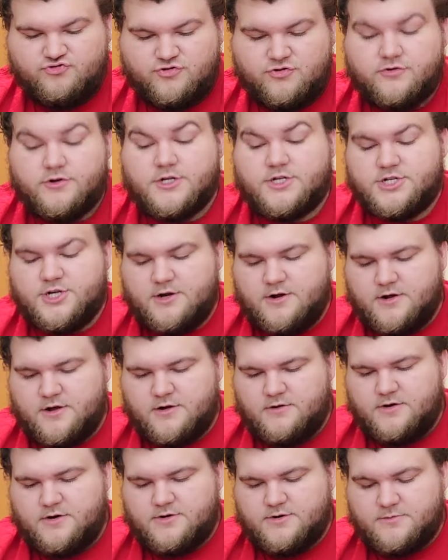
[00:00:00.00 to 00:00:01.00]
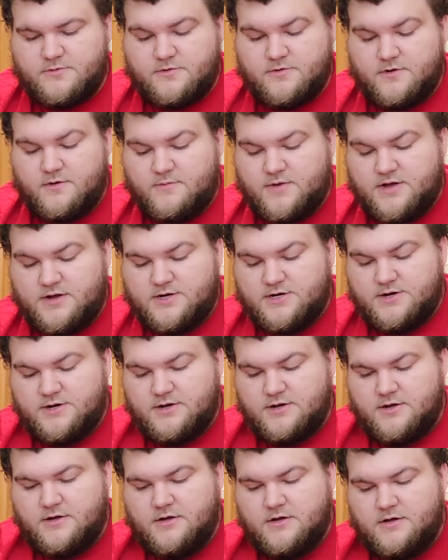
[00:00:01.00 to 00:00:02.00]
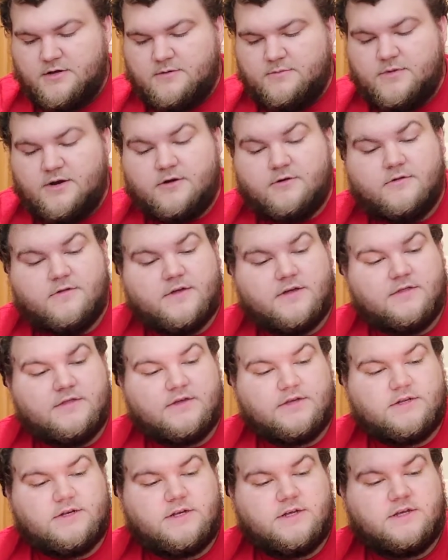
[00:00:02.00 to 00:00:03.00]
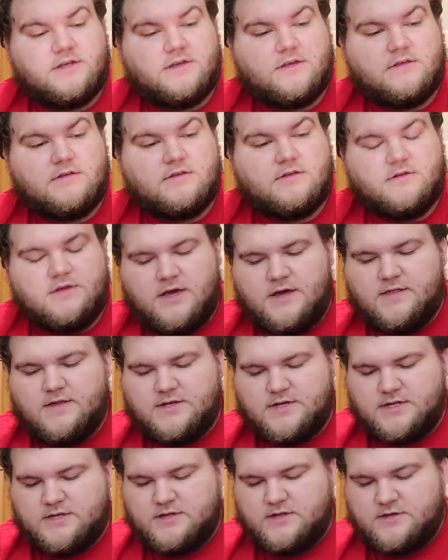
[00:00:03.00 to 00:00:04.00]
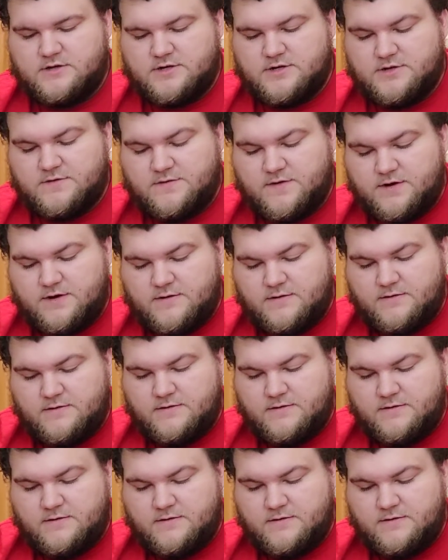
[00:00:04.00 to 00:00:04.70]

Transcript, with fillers: Chris Jericho in a triple threat match. But I don't think this disc is. Yeah, this disc is just fine.